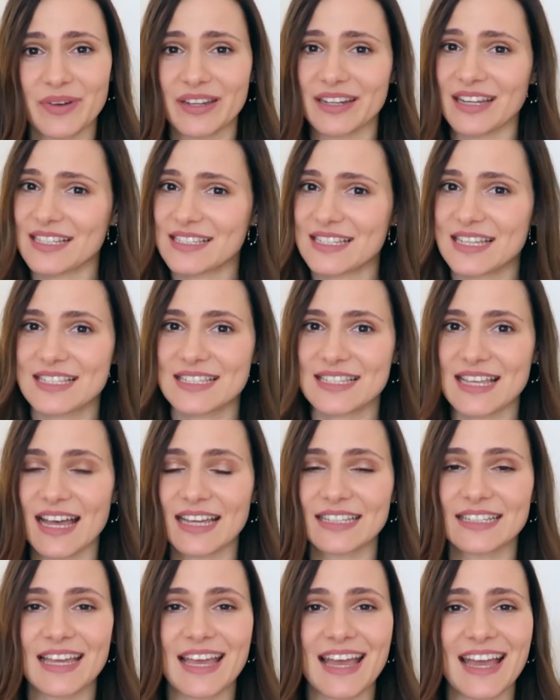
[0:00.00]
but as I
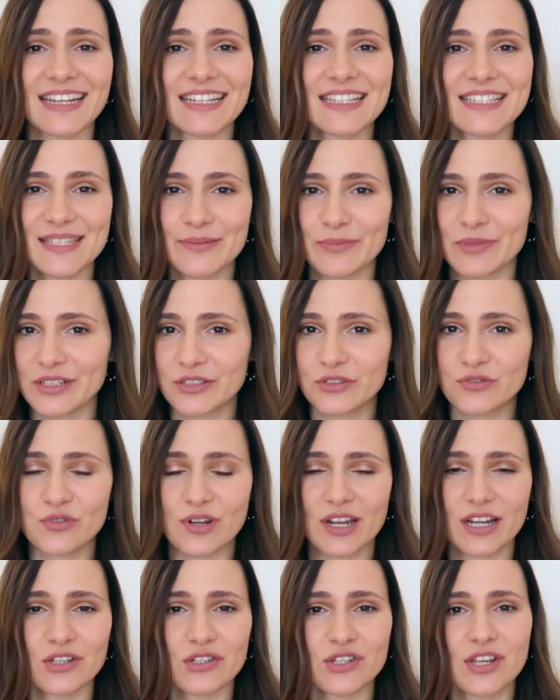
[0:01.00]
said, any similar
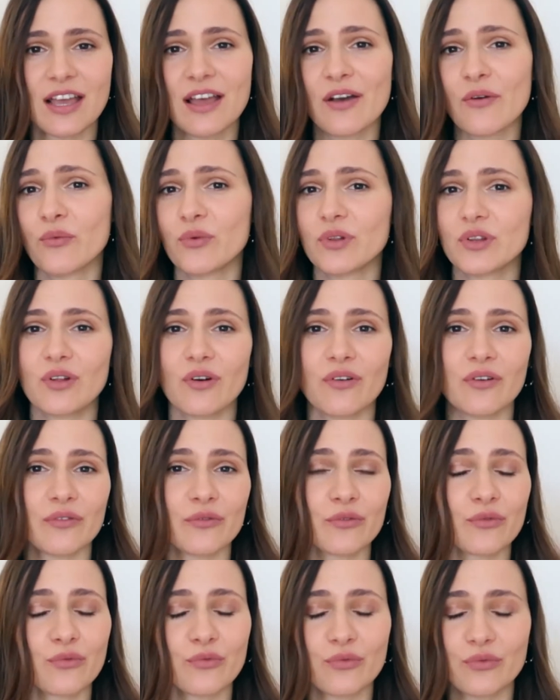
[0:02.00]
trench will go
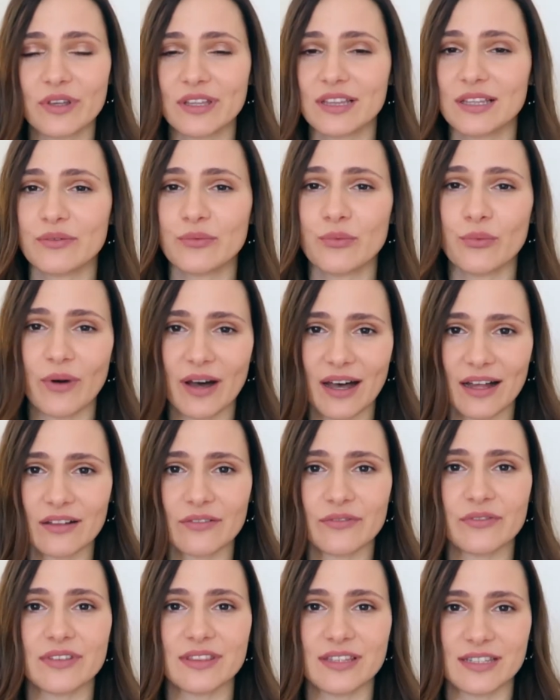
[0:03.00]
really
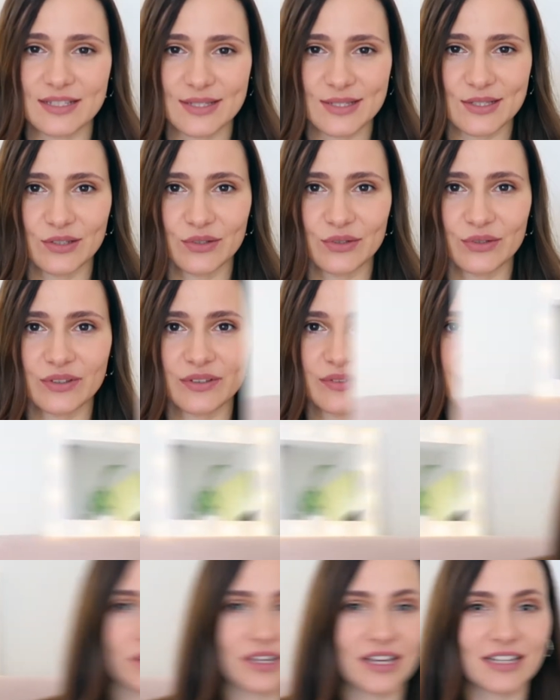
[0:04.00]
well with this look.
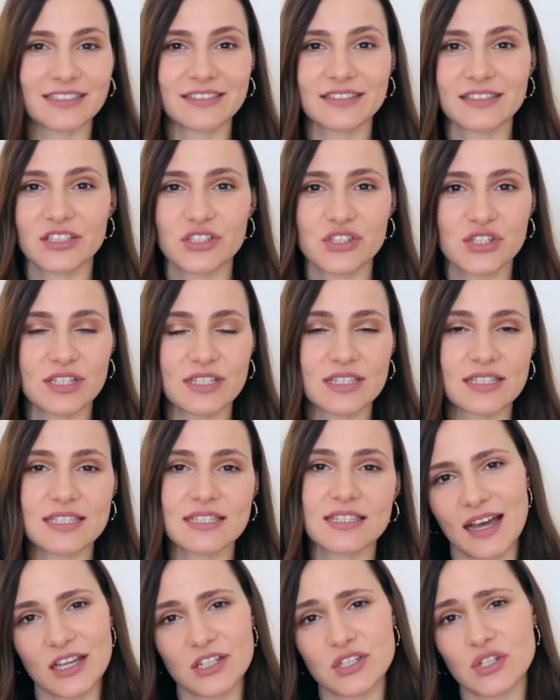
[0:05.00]
Regarding the jeans,
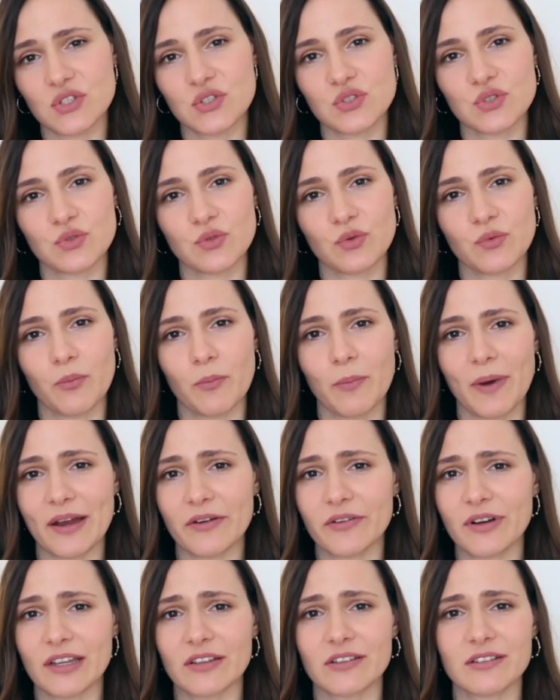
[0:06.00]
I just took my
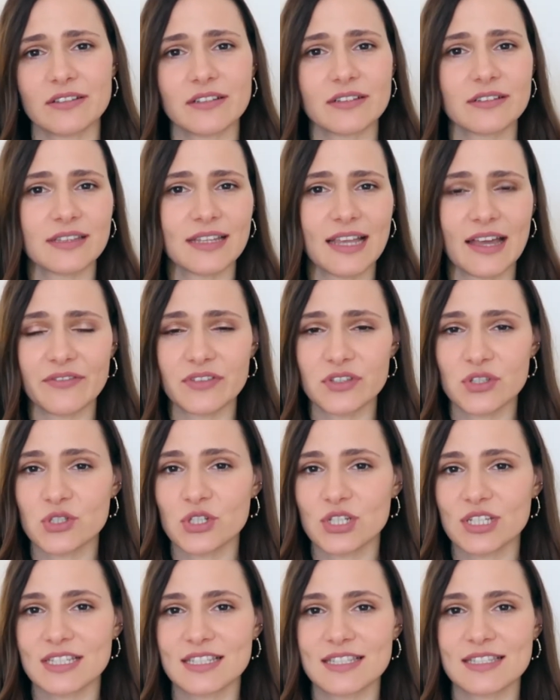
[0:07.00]
regular Levi's
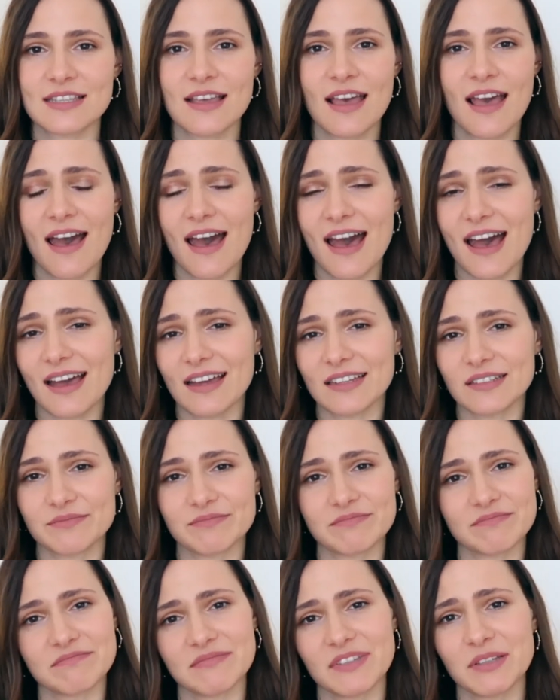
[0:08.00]
jeans, and
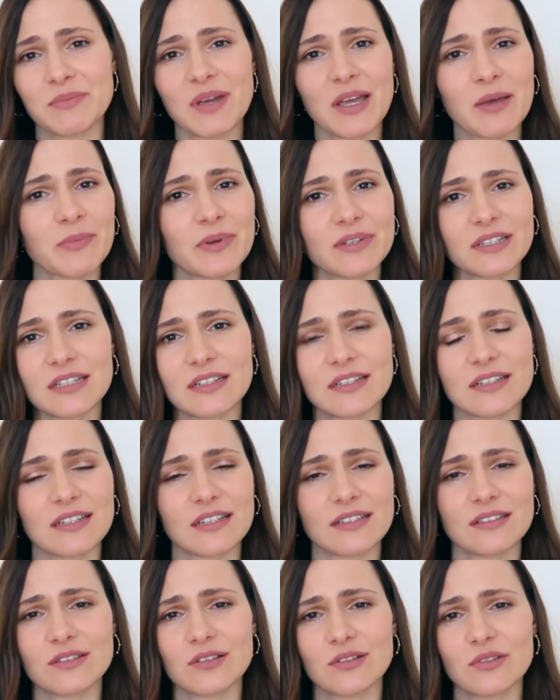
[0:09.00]
in my opinion
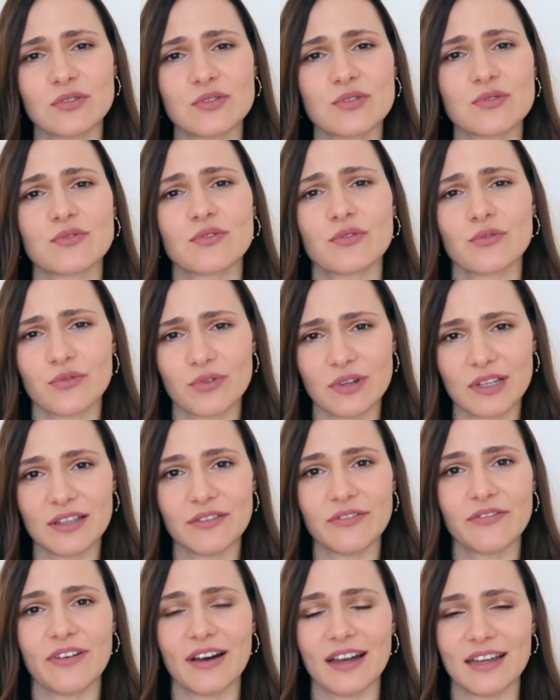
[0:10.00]
it looks really
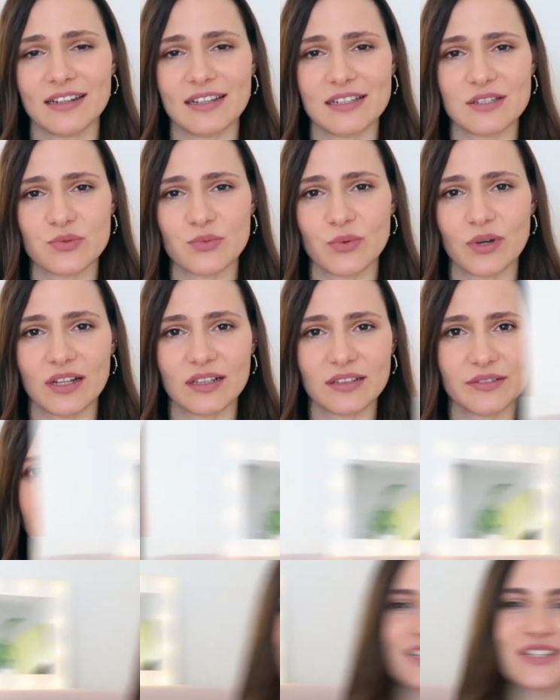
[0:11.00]
fine as well.
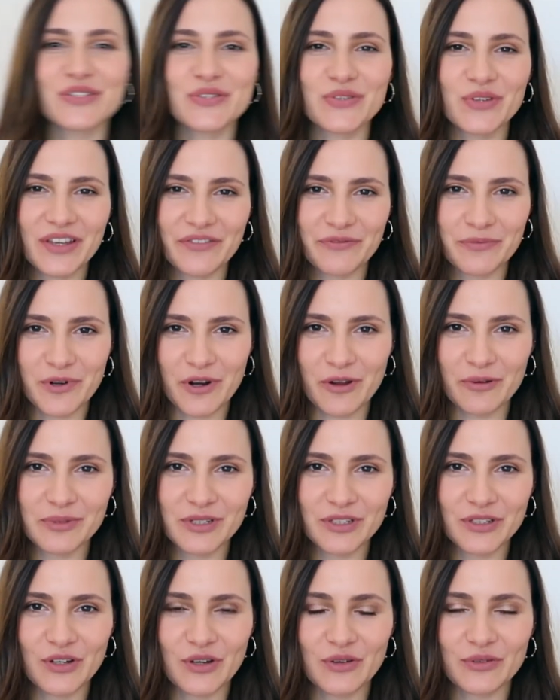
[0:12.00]
And as you have probably
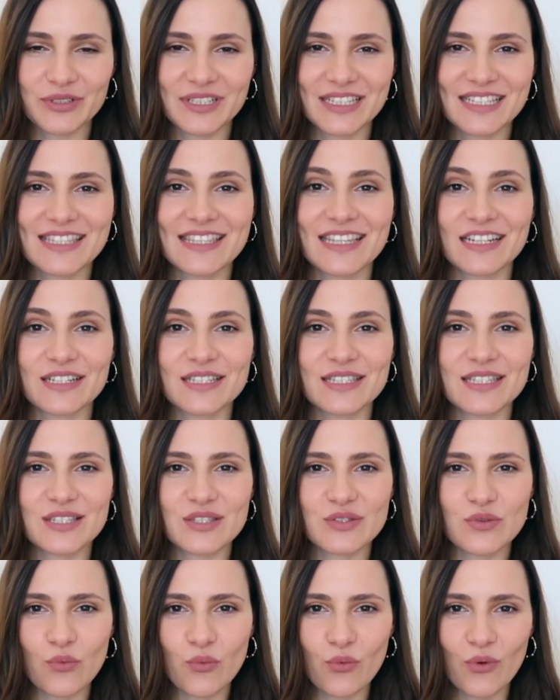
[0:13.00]
noticed, there is
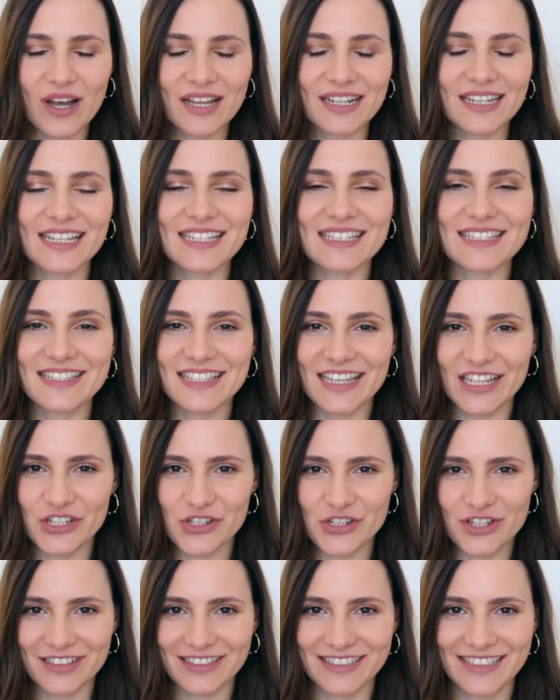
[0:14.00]
this one
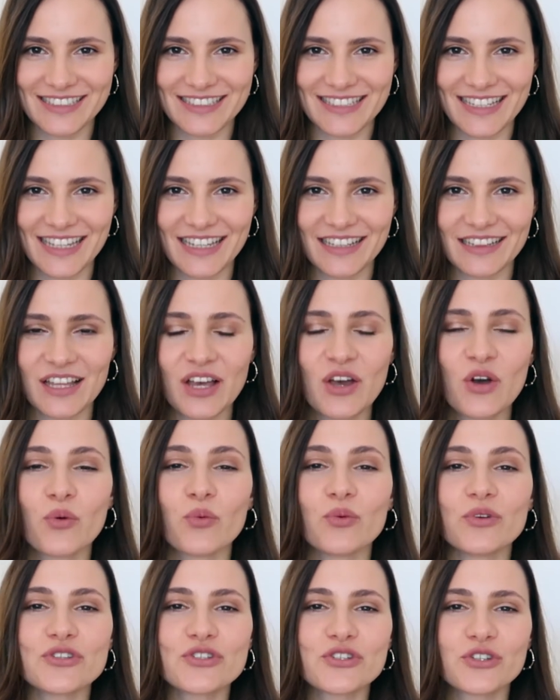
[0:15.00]
essential detail
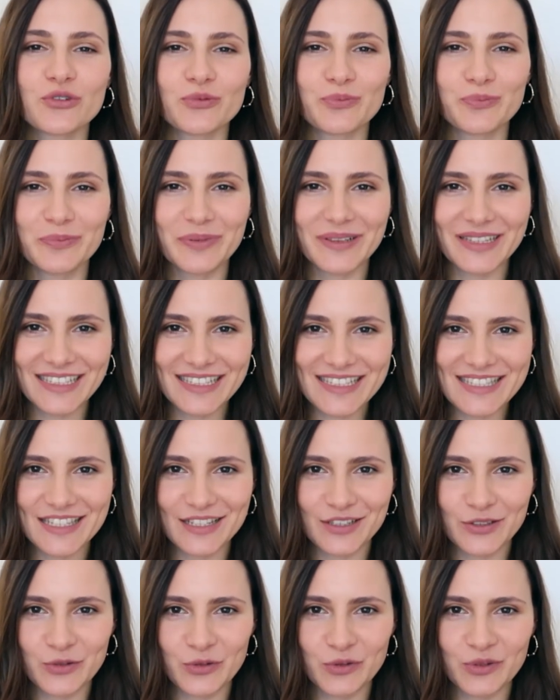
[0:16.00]
which completes the
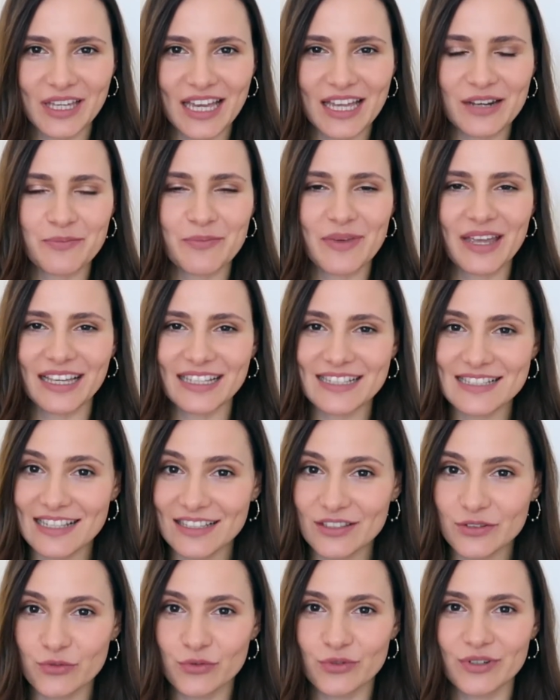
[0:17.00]
look and makes
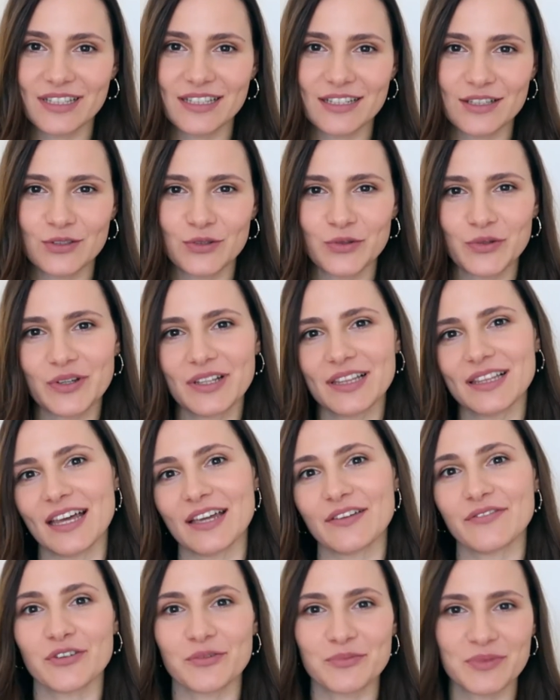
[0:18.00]
it really look
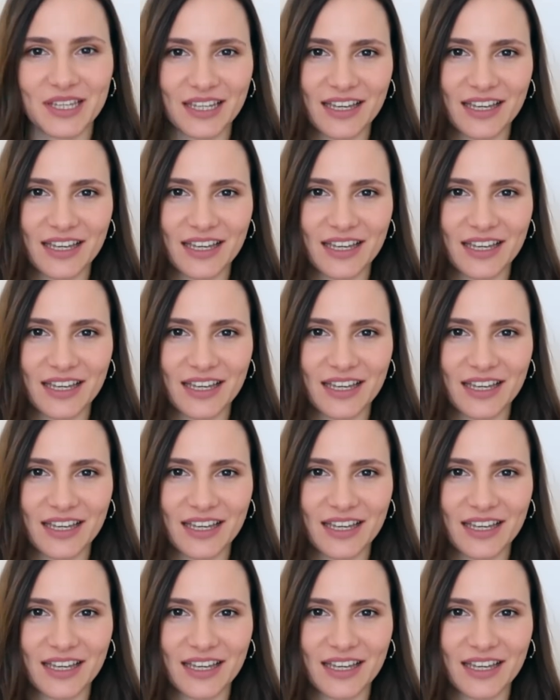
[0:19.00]
like from the